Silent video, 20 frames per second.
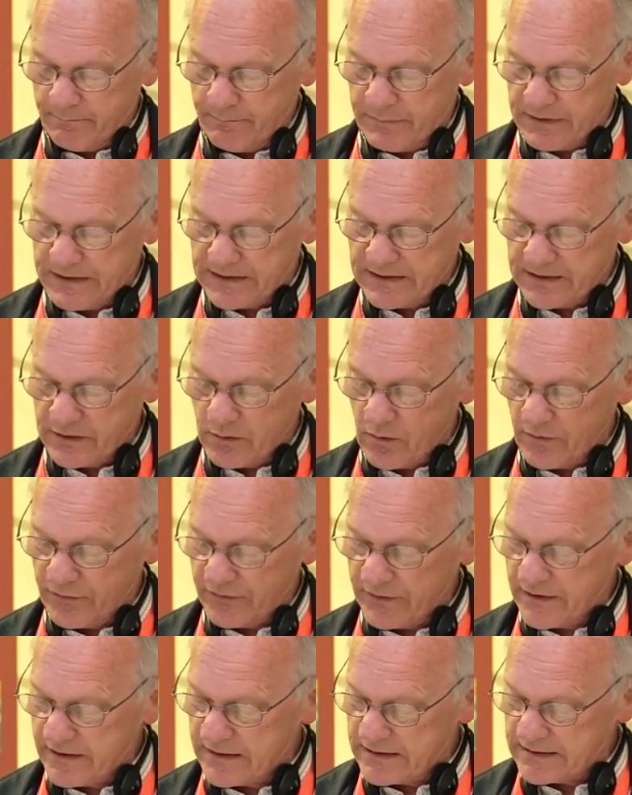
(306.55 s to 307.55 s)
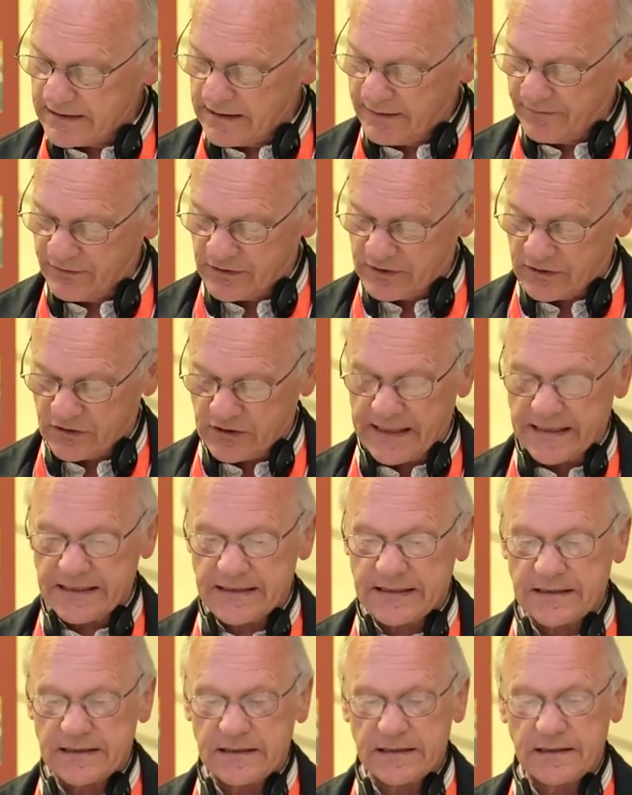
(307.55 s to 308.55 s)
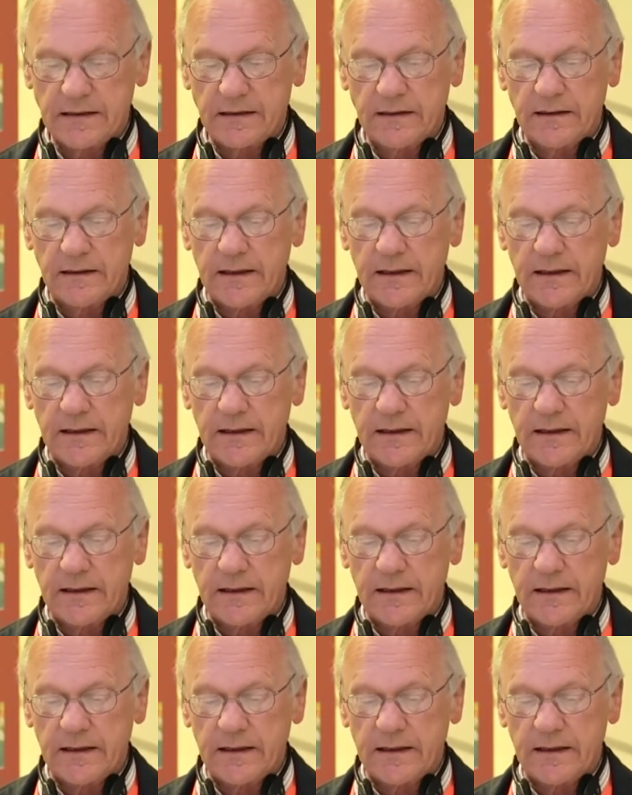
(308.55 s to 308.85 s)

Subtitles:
But as the author herself suggests,